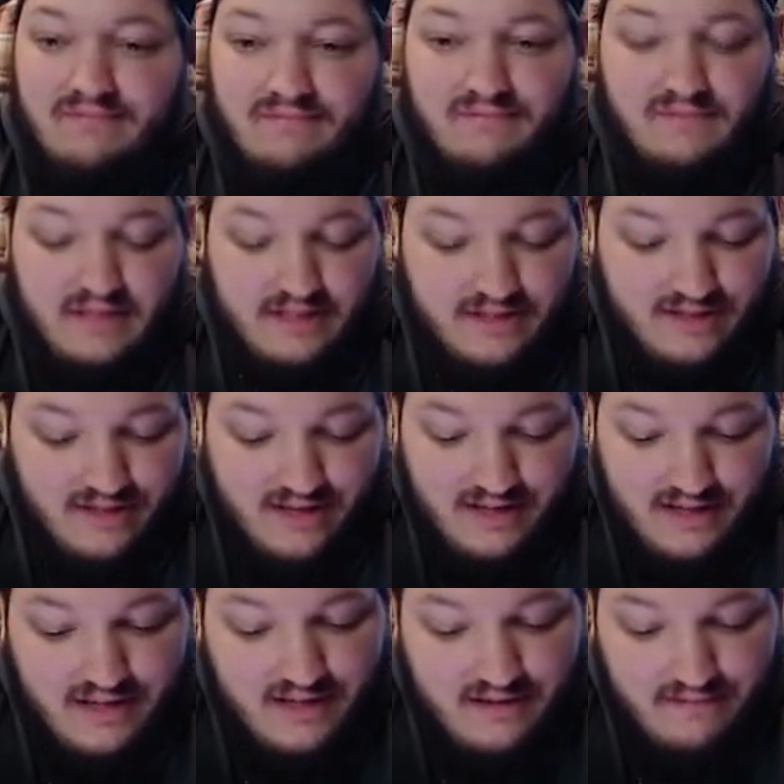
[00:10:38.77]
That's
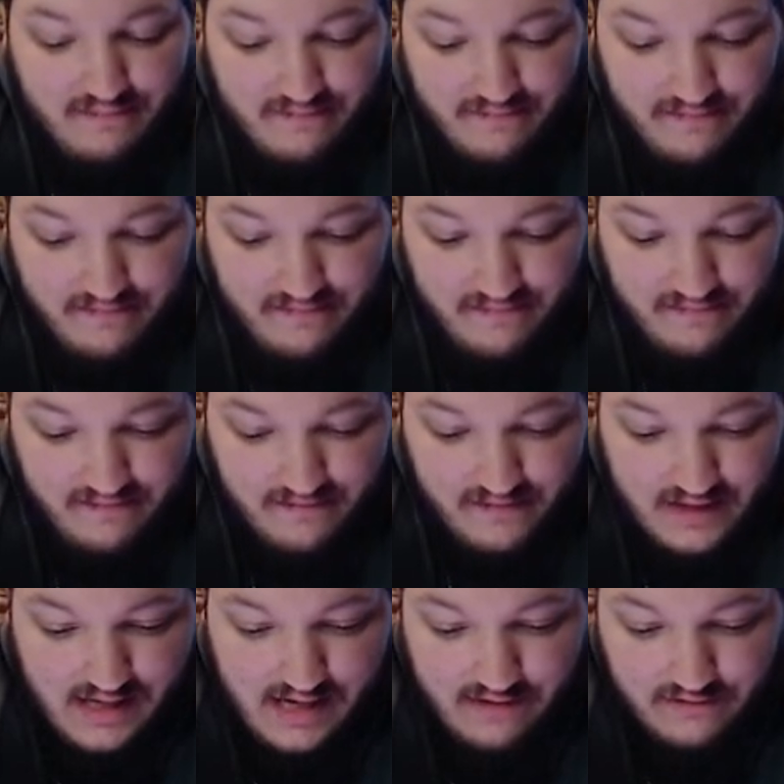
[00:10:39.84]
uh.
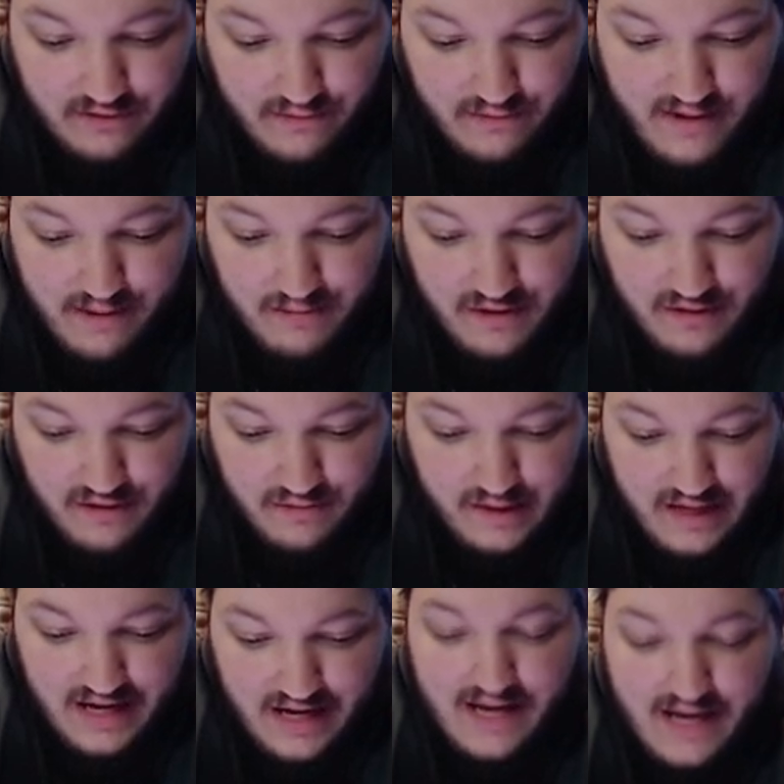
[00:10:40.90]
After yeah. Rambo, we
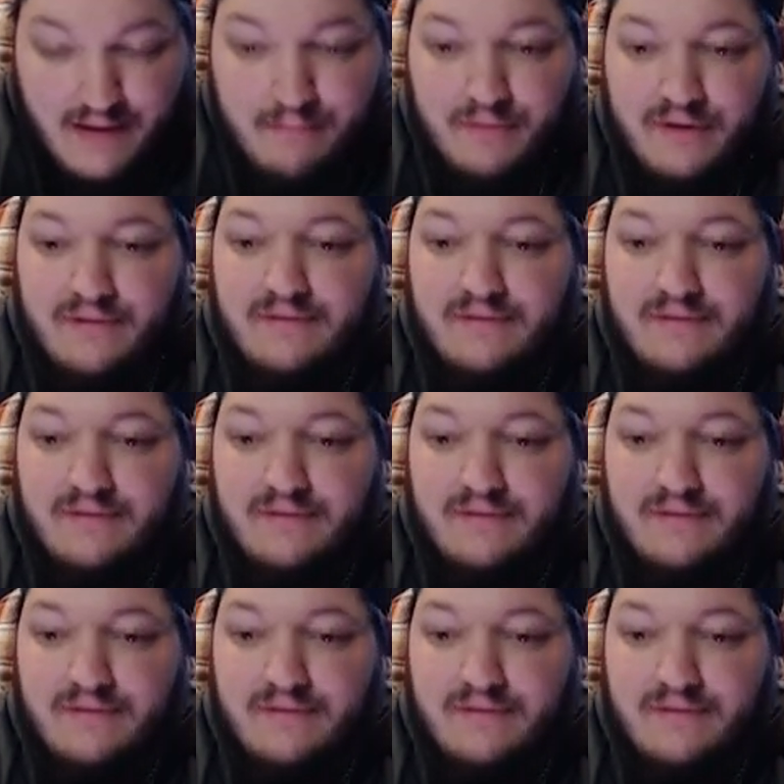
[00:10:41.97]
got Ember.